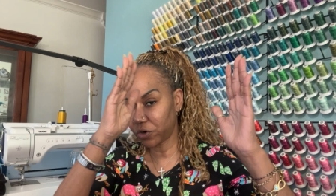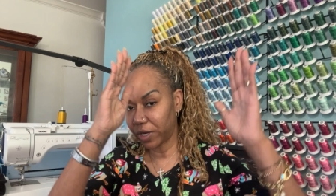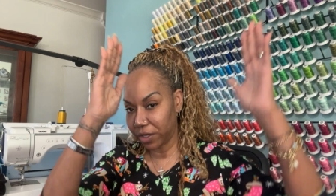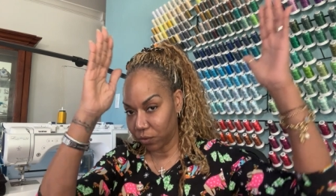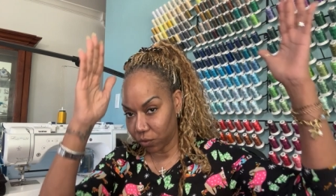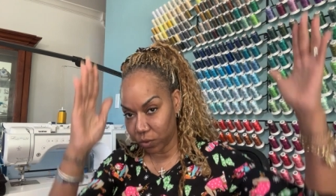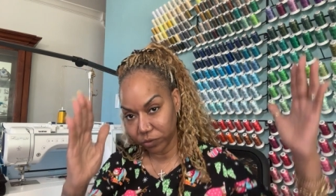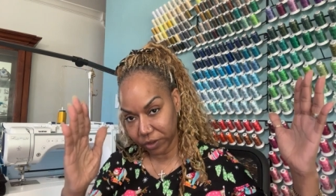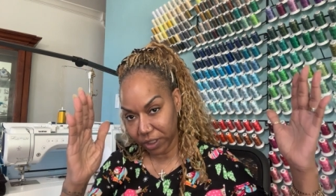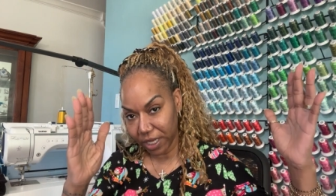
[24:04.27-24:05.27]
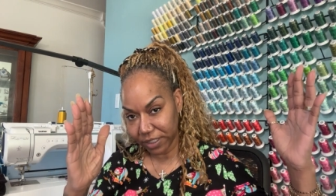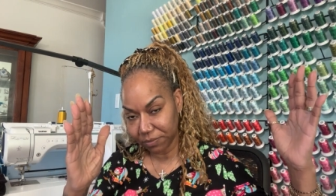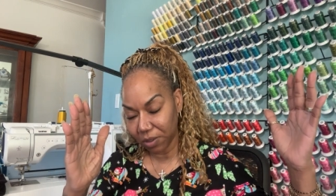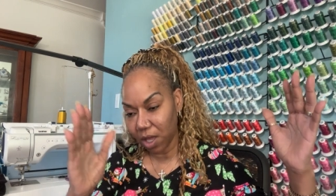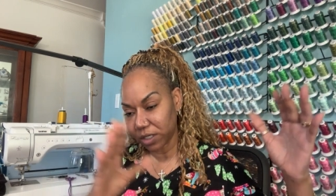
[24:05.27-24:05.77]
it'll quilt the
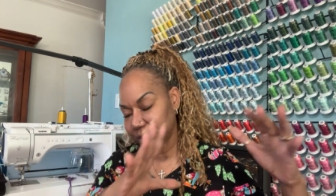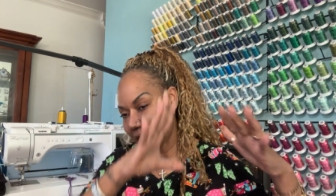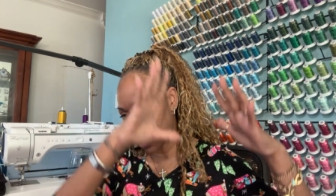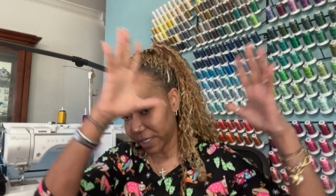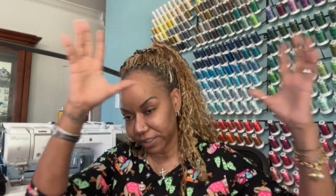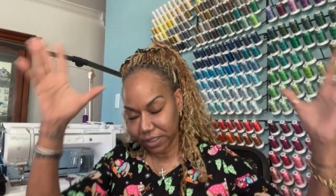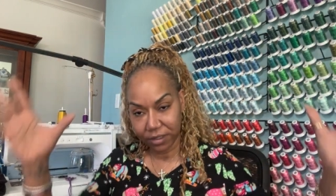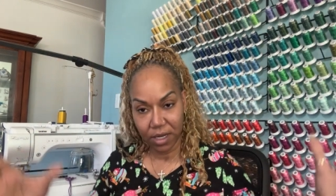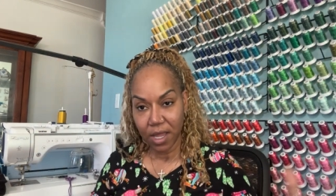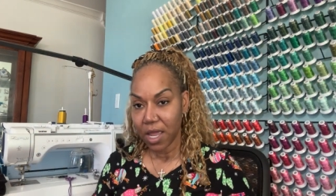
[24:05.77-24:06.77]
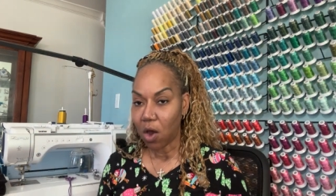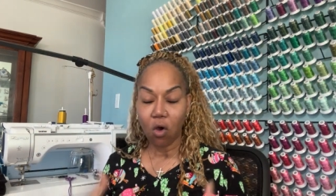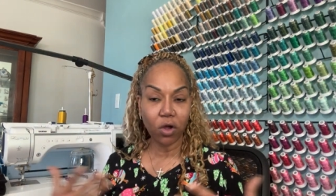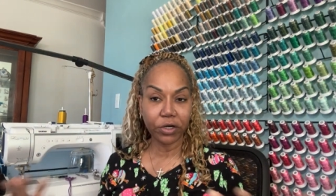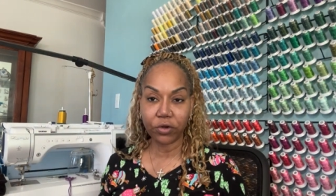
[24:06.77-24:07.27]
next block size and
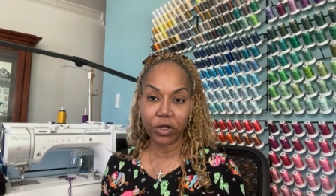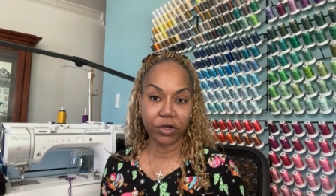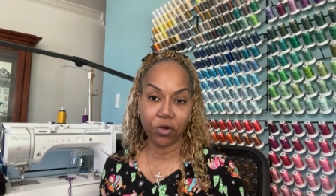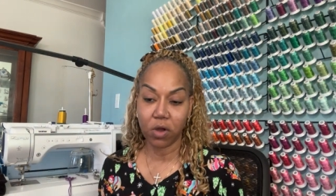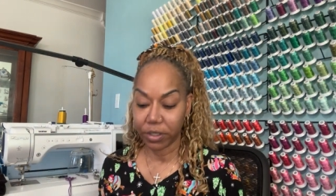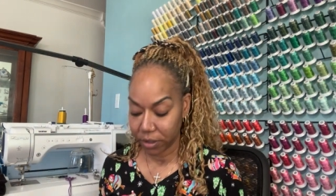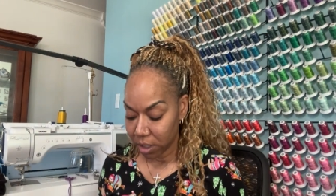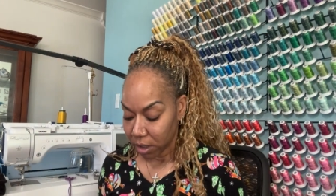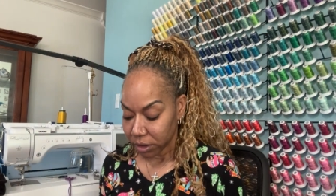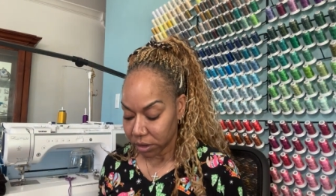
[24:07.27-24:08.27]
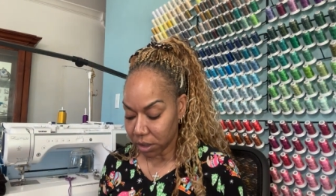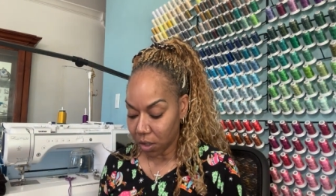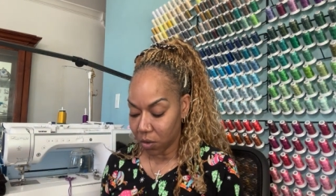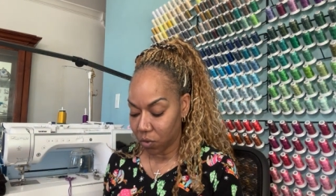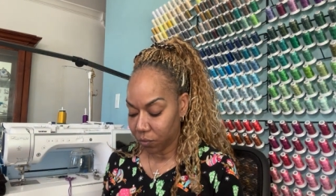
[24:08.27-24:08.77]
on and on and on.
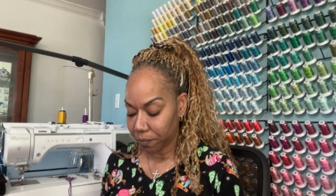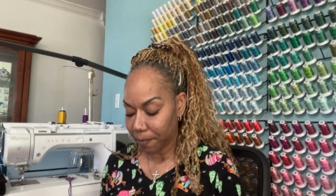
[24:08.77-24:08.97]
So